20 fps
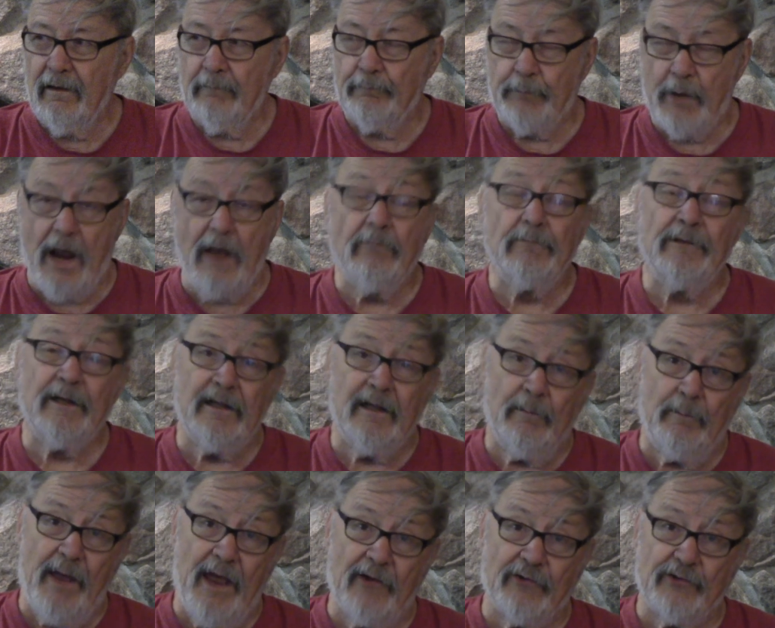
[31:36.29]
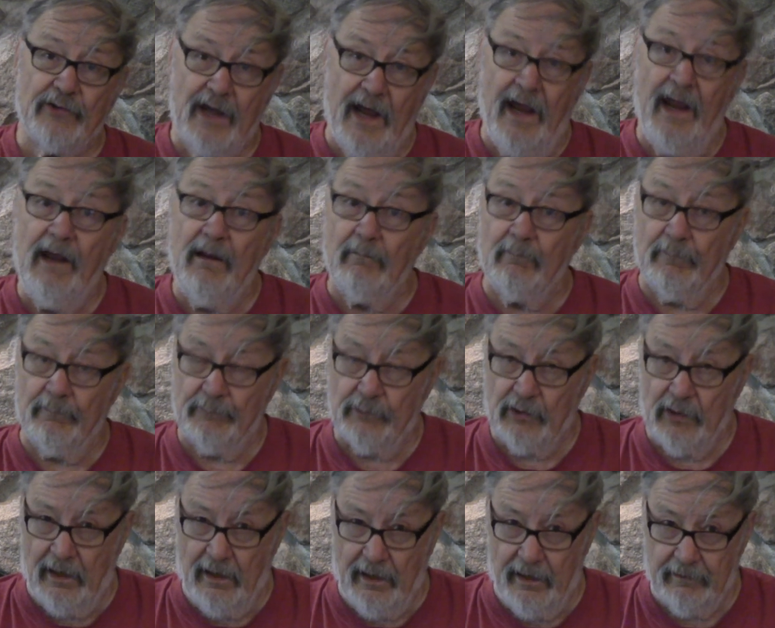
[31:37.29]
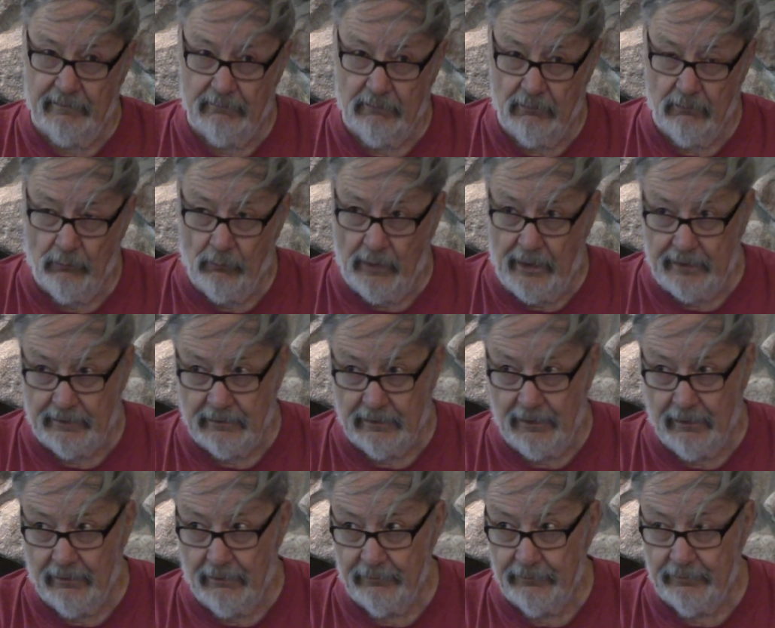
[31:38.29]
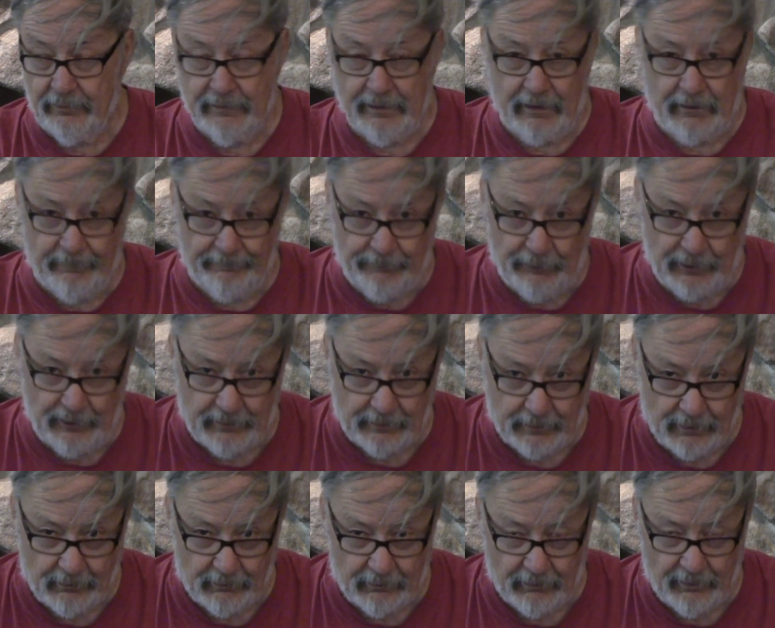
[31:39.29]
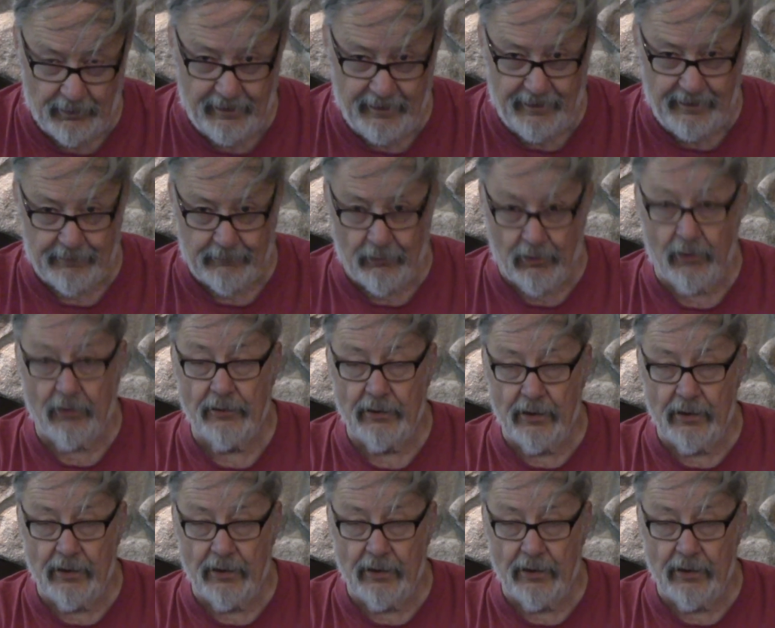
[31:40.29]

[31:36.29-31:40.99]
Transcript: Probably the best time to hunt whitetails that are feeding our acorns